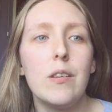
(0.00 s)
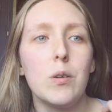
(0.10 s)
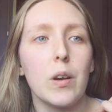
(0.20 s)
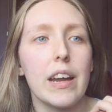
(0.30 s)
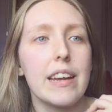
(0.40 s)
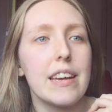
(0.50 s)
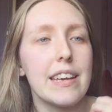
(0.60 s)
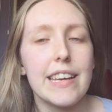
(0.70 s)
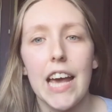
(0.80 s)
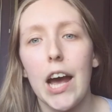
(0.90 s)
or
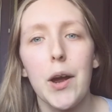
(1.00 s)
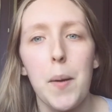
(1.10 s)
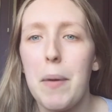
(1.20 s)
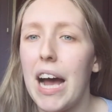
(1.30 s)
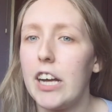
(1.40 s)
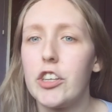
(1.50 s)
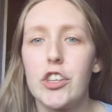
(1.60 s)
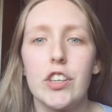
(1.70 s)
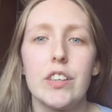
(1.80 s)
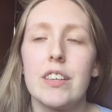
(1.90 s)
get her
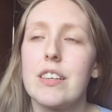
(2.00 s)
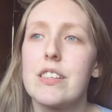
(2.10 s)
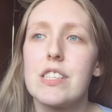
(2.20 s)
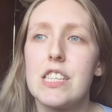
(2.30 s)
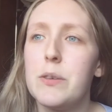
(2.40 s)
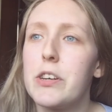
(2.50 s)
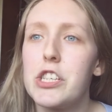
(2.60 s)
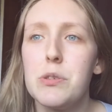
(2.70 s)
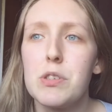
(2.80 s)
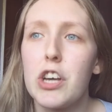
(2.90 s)
passion, see where
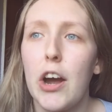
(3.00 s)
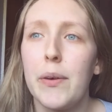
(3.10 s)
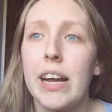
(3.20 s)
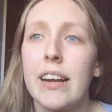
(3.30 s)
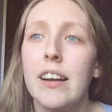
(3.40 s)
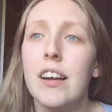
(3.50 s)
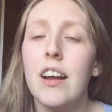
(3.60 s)
she was going,